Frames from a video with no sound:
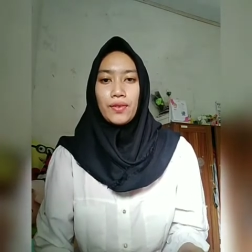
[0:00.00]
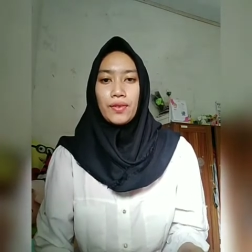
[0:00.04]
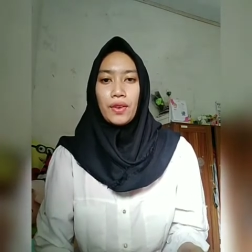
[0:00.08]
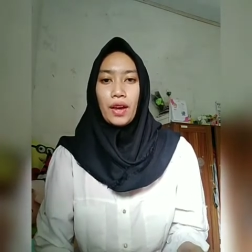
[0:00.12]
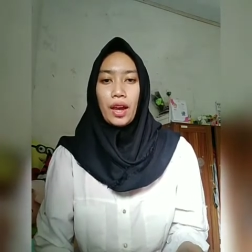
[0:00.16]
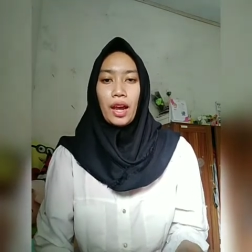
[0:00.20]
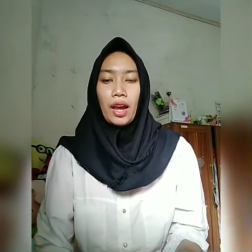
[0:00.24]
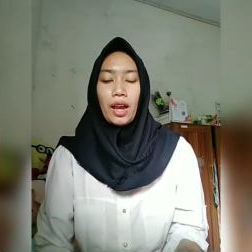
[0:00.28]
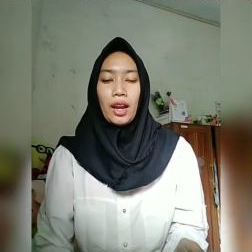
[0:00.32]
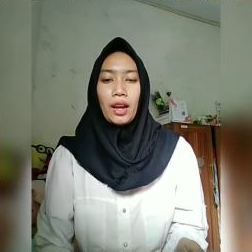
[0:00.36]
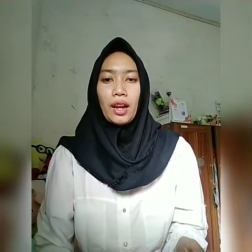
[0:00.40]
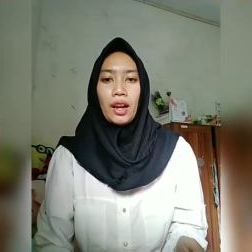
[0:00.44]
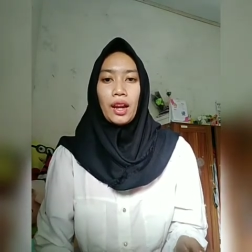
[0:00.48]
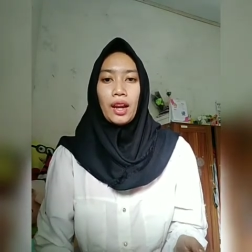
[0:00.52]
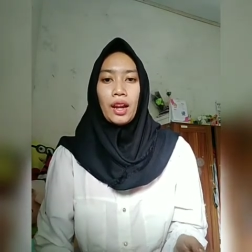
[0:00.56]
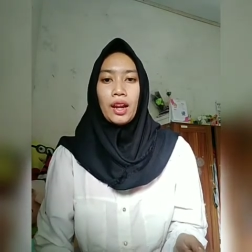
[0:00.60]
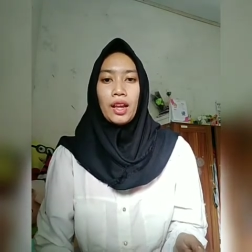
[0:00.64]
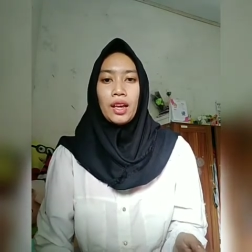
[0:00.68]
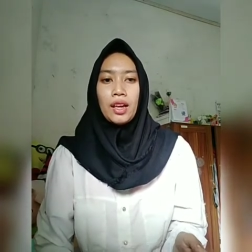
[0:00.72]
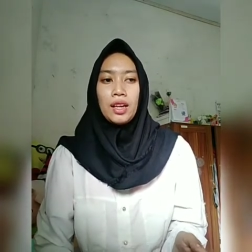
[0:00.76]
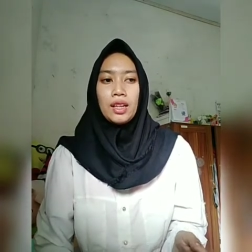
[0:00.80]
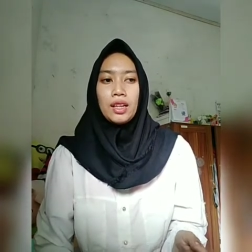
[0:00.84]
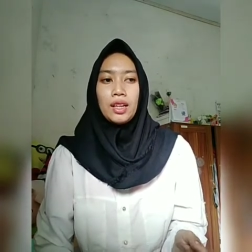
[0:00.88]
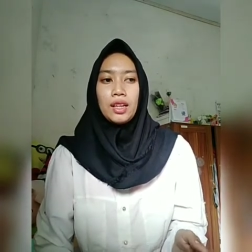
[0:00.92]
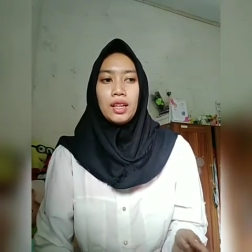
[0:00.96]
and
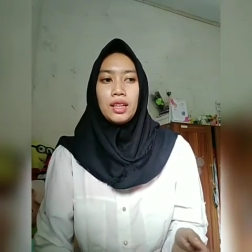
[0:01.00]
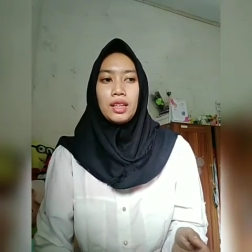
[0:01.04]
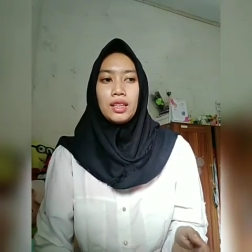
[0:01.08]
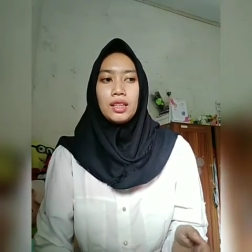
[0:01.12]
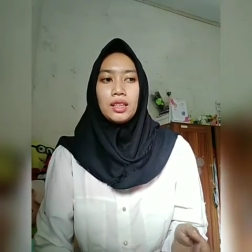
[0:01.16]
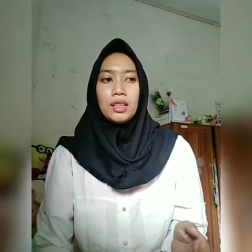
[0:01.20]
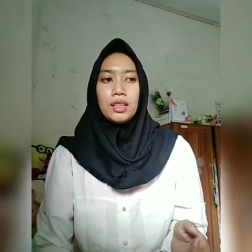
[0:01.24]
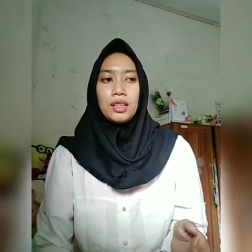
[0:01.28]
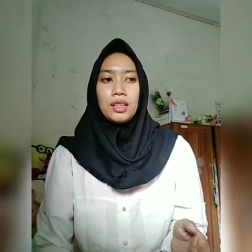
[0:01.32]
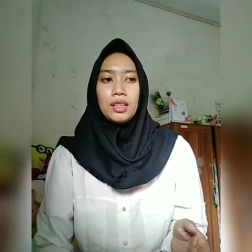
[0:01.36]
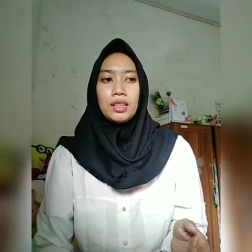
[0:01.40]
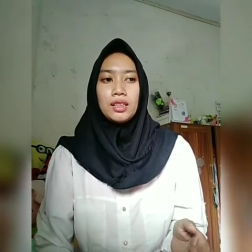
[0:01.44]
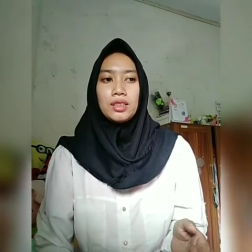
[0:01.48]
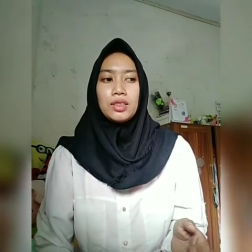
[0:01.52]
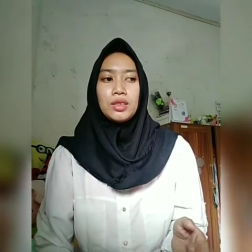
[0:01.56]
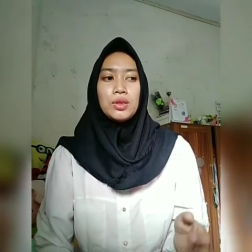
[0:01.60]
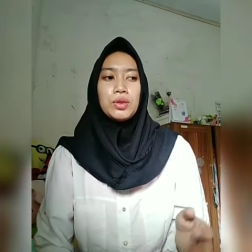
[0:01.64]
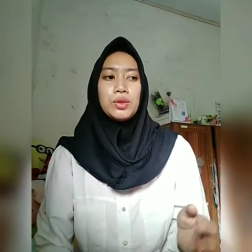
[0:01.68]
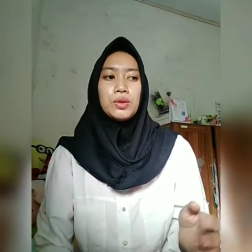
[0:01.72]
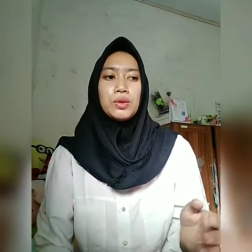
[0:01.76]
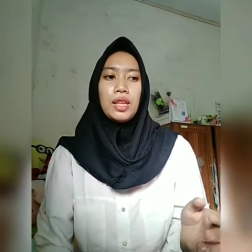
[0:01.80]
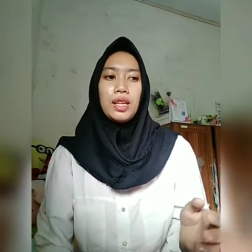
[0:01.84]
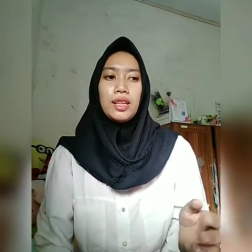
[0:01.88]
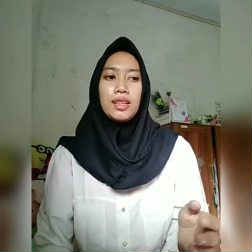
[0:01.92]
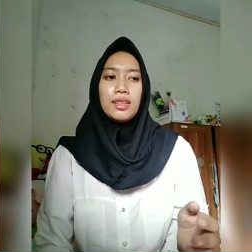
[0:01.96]
the
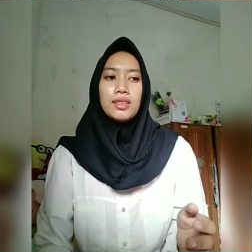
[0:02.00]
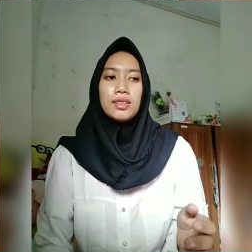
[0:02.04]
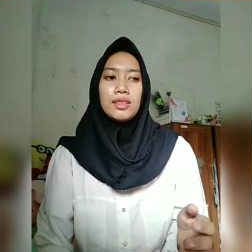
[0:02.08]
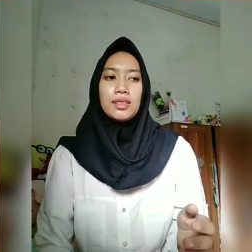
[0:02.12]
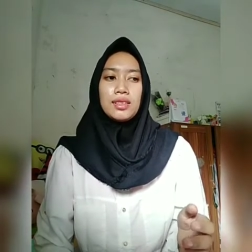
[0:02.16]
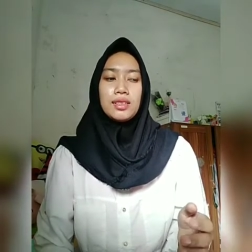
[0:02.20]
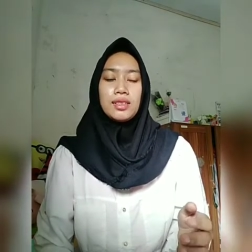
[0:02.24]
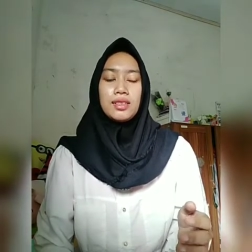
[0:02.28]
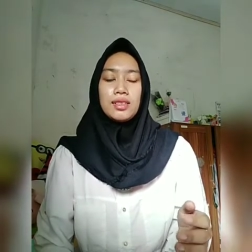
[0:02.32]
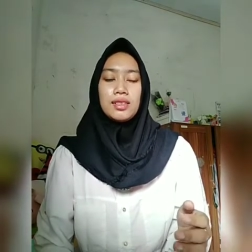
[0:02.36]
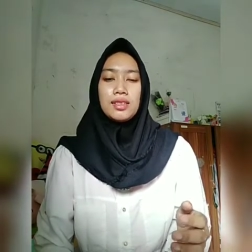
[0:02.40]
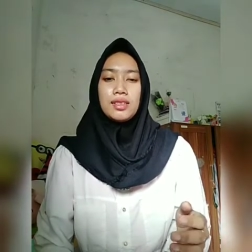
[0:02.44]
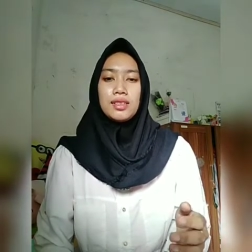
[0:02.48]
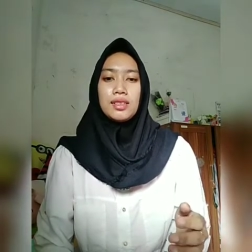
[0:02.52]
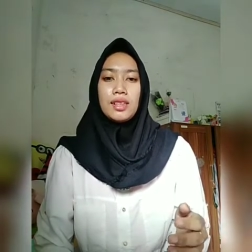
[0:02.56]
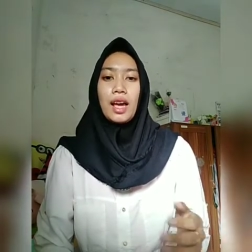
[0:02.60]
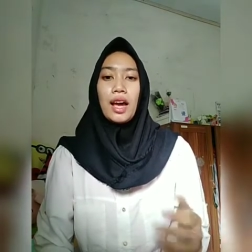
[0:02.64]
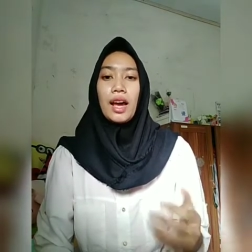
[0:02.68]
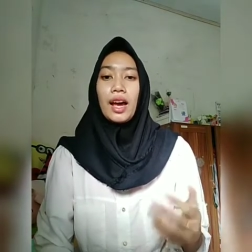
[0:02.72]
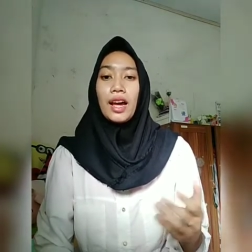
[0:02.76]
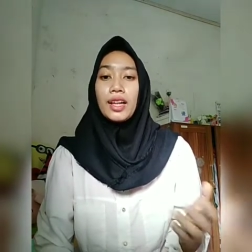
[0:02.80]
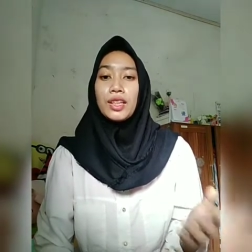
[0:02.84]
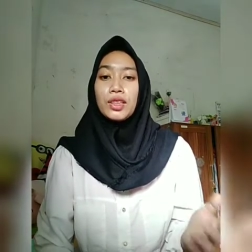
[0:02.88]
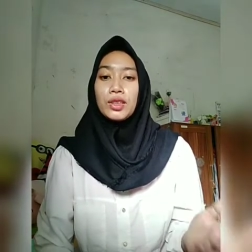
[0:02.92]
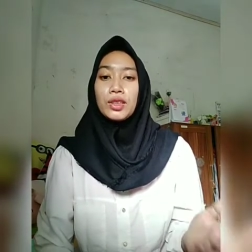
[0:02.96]
student
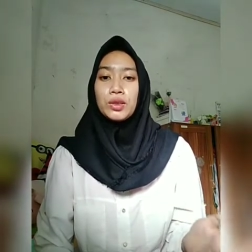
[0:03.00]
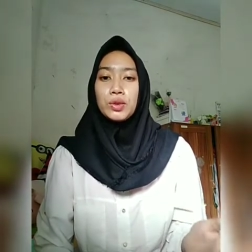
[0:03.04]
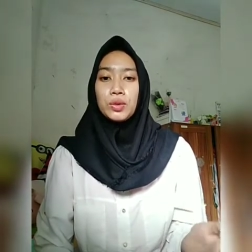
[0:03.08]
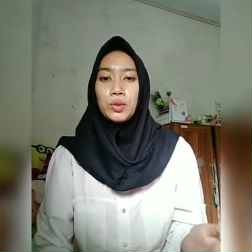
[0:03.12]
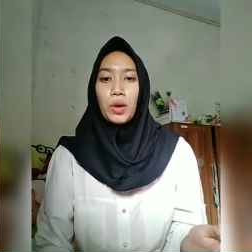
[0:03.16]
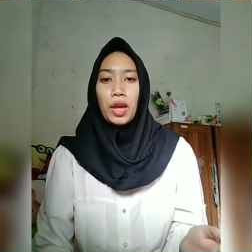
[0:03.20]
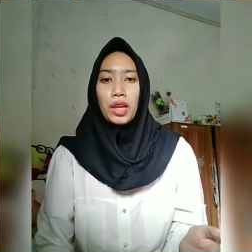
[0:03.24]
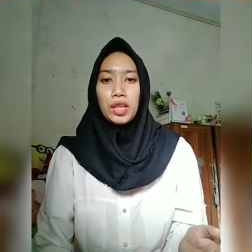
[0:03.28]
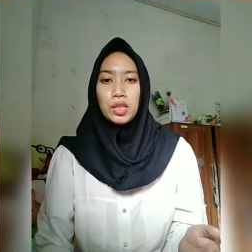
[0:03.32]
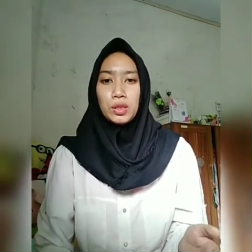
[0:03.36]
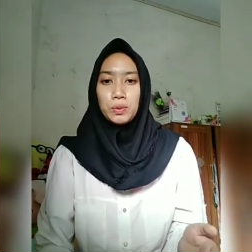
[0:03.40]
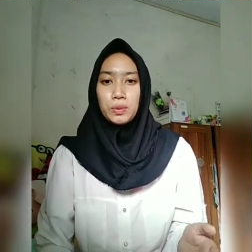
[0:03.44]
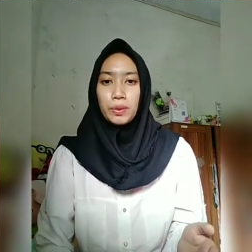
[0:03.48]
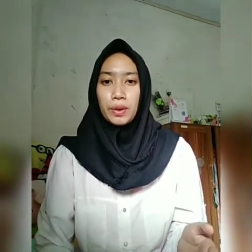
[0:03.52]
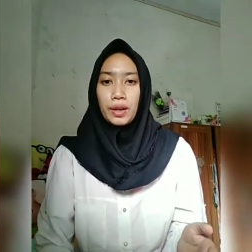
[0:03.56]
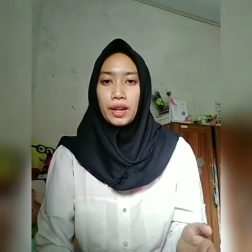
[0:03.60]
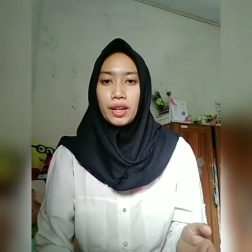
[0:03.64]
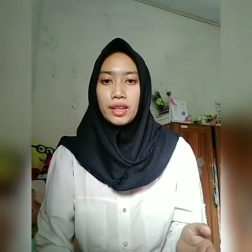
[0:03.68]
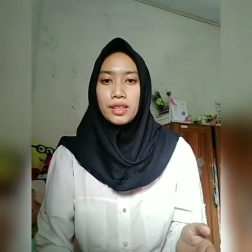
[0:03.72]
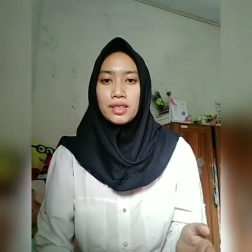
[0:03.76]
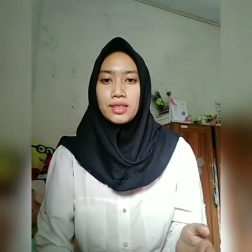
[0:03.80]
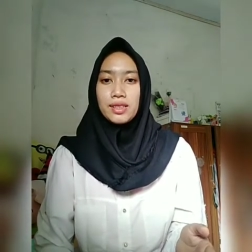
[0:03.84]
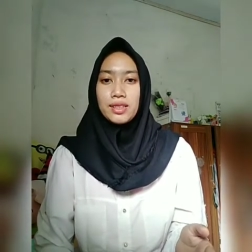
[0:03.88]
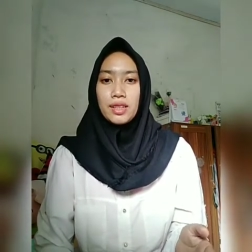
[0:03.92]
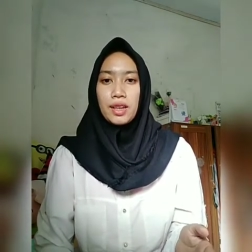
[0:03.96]
shy to
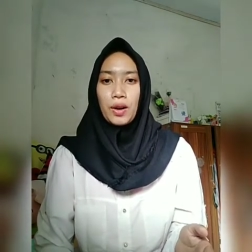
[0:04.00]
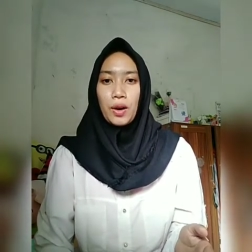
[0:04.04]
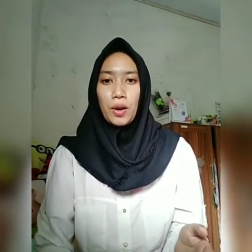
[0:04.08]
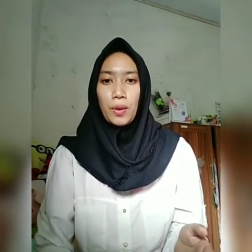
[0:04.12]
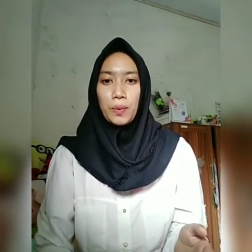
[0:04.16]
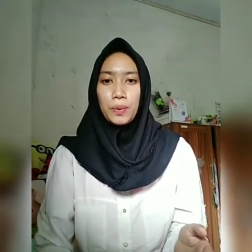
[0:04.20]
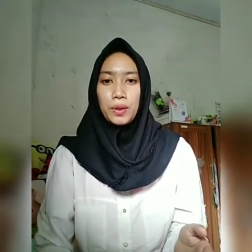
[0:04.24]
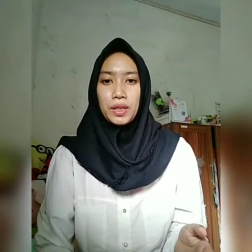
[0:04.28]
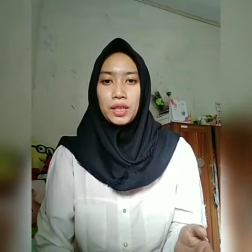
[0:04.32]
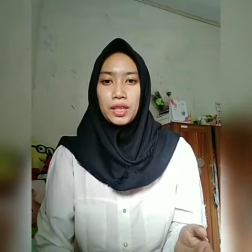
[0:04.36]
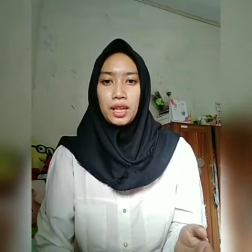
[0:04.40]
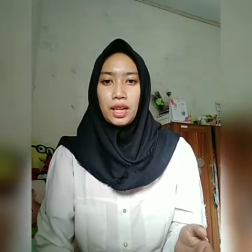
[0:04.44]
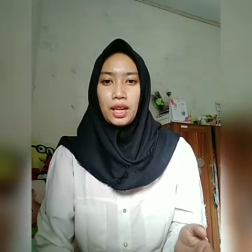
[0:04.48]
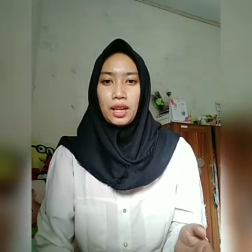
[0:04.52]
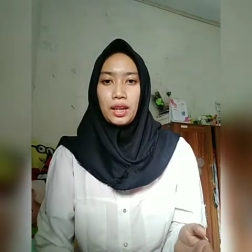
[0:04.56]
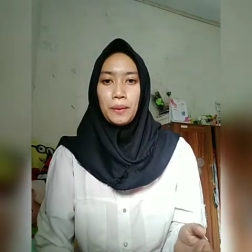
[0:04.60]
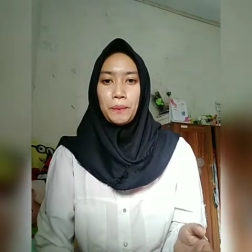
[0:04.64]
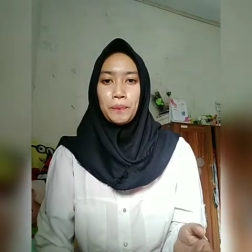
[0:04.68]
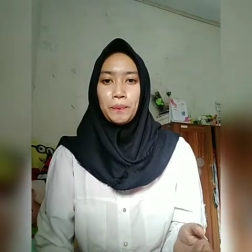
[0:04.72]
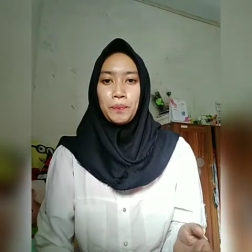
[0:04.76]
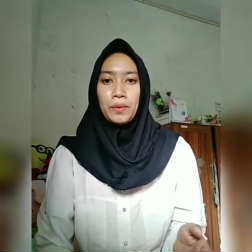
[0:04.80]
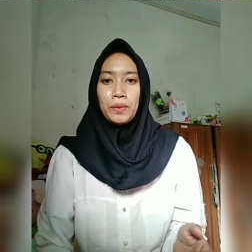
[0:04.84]
express their opinion.